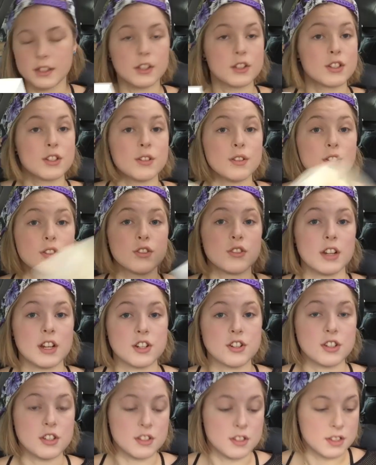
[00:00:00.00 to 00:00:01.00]
There's no
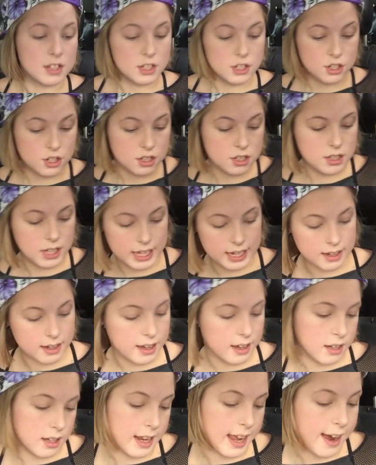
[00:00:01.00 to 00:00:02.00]
instructions. It's just like
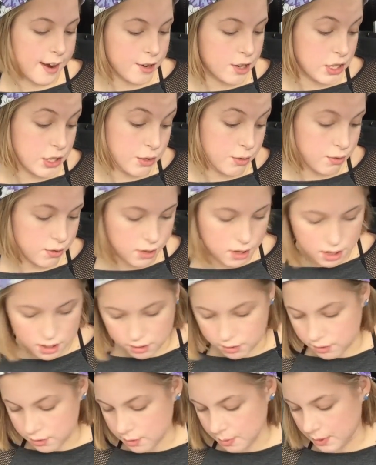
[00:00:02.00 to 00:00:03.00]
on how to use
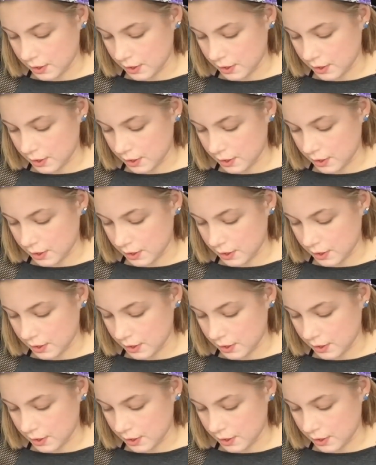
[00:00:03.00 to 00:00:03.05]
goggles,